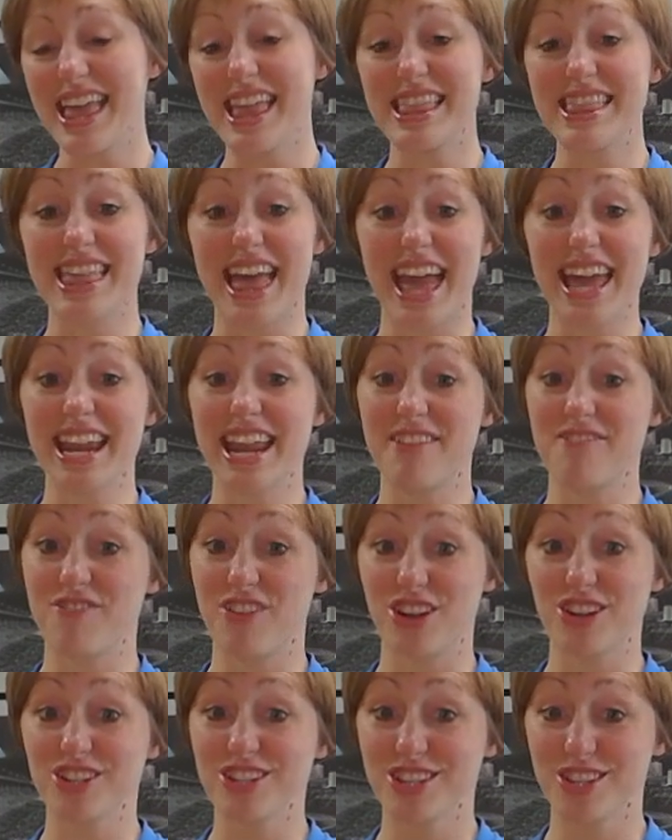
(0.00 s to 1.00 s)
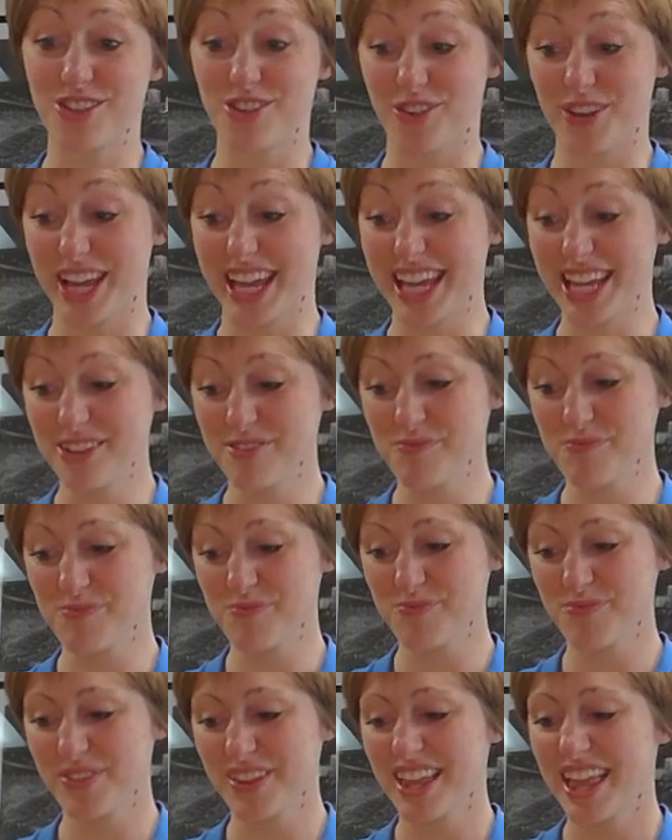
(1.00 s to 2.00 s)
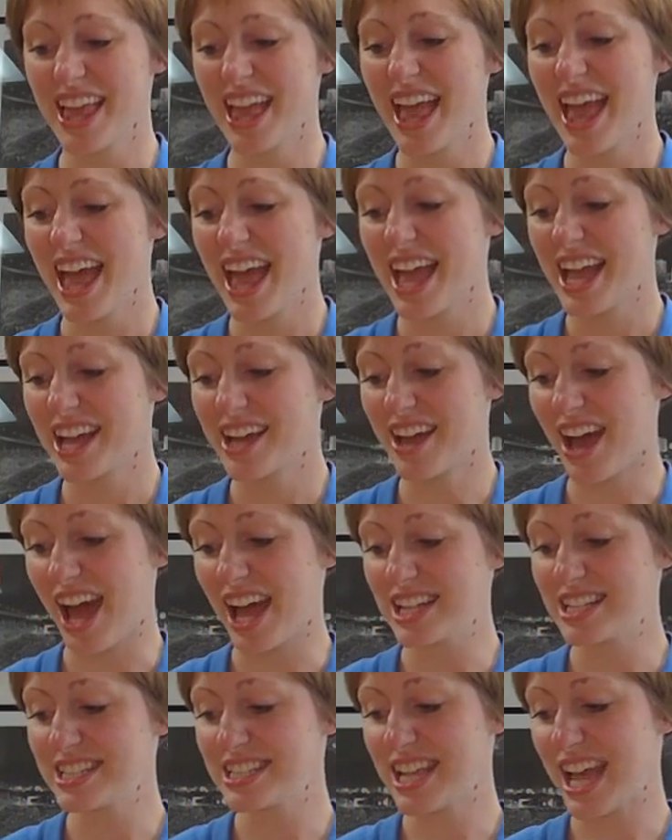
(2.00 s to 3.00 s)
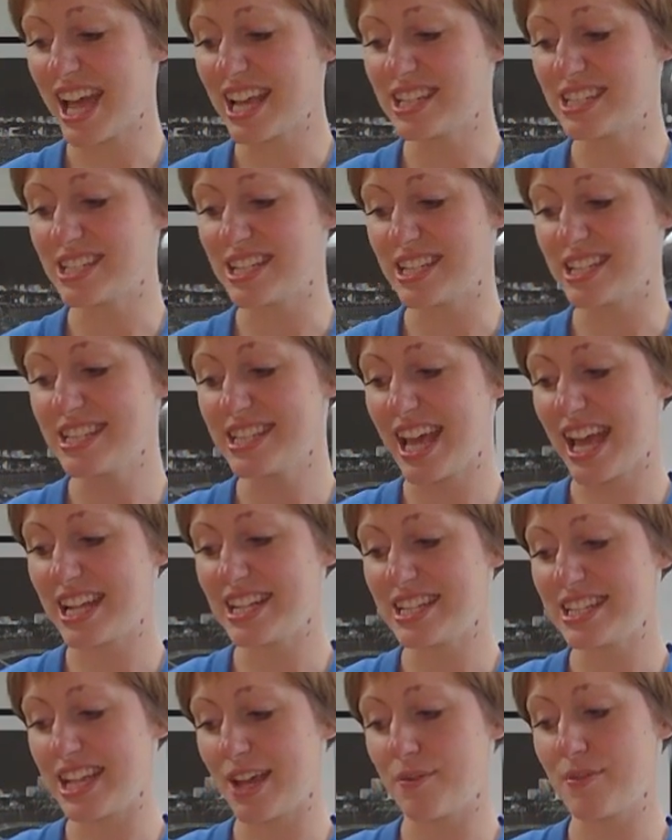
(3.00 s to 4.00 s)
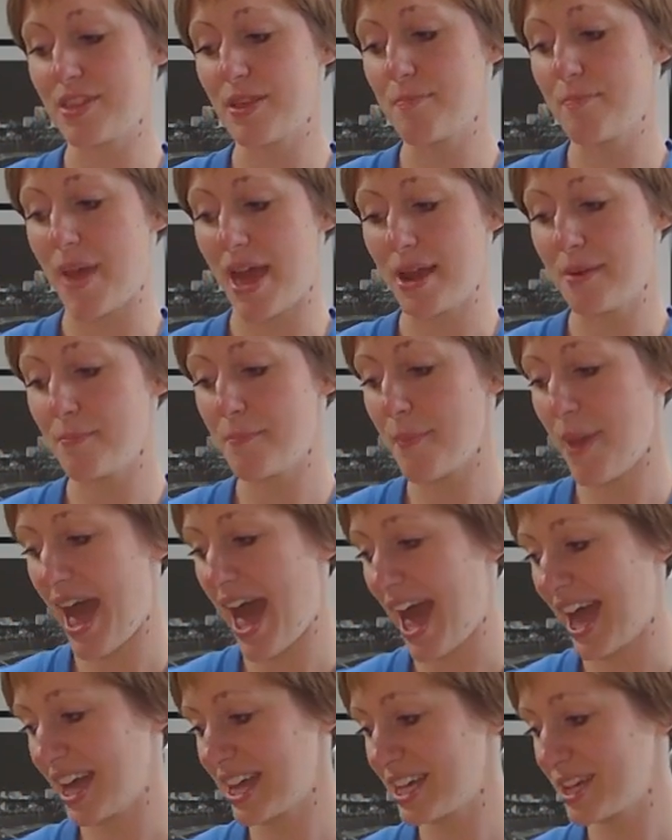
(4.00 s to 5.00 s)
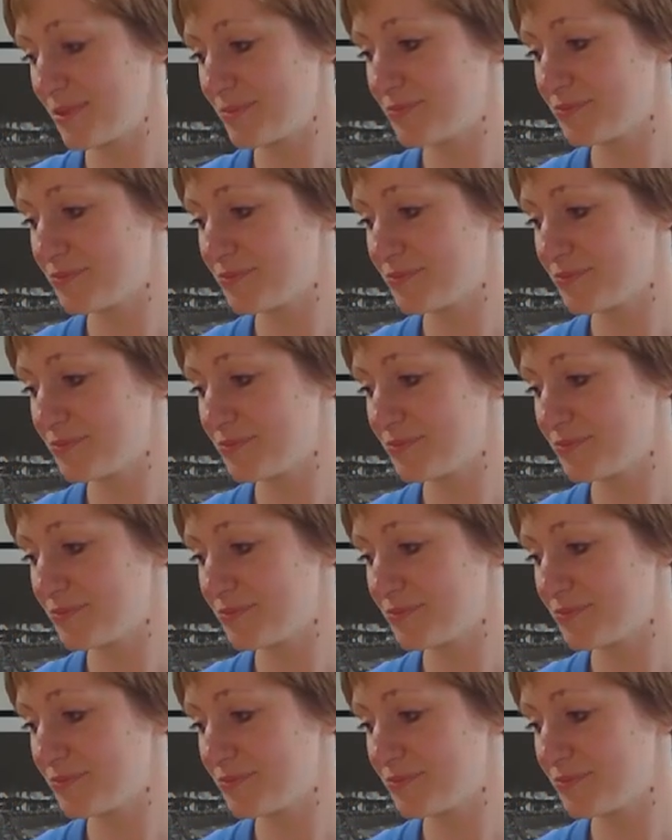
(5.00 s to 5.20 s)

Then in verse 3, God says to send some of the men back.